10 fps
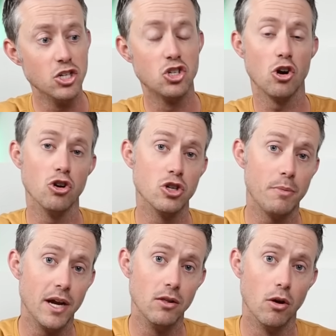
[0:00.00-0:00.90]
to charge
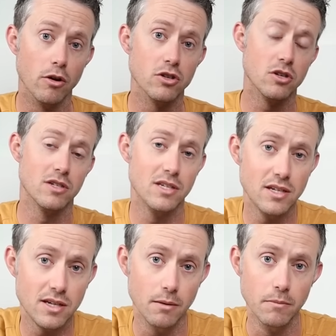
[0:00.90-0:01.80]
up a large
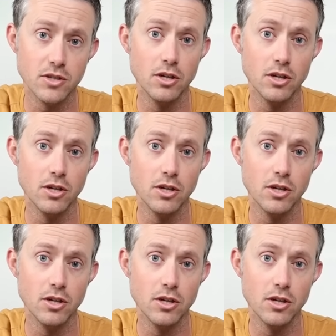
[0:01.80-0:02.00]
system.